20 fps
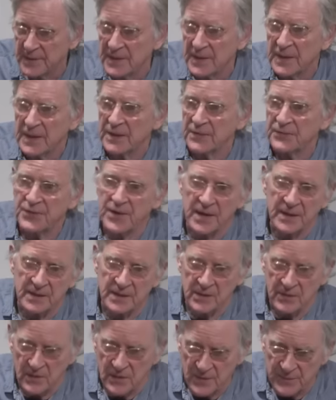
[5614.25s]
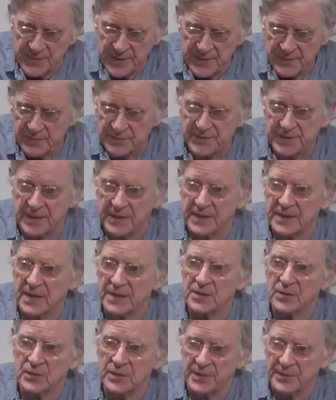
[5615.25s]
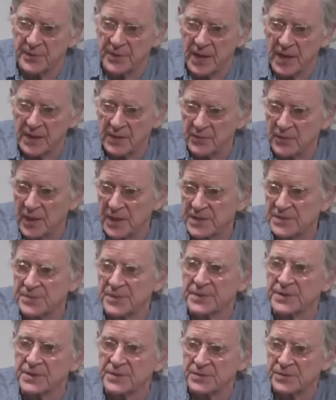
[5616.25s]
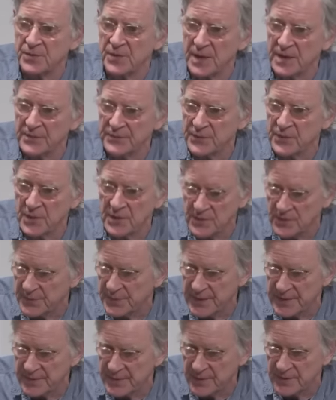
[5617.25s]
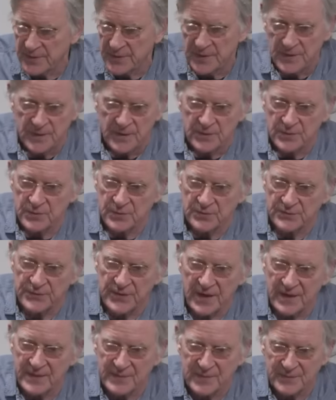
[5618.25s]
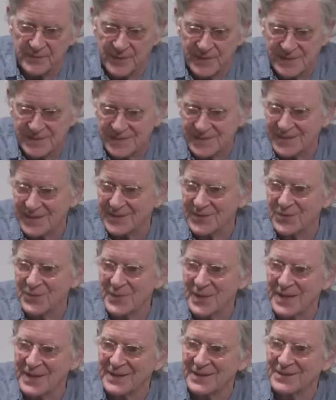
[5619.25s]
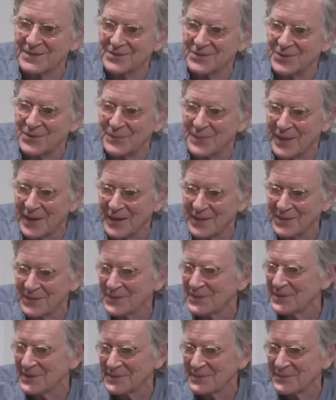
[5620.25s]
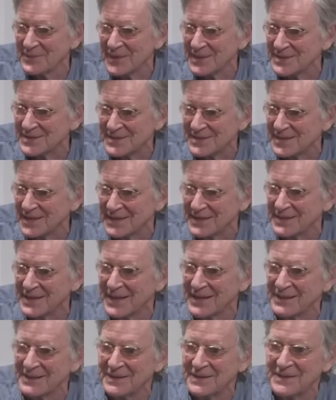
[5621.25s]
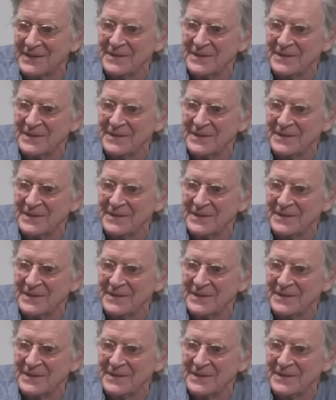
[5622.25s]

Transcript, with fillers: In fact, there are people today, not only Brian Weiss, but there's quite a few other people. You can find them at places like Omega and Kripalu and places like that,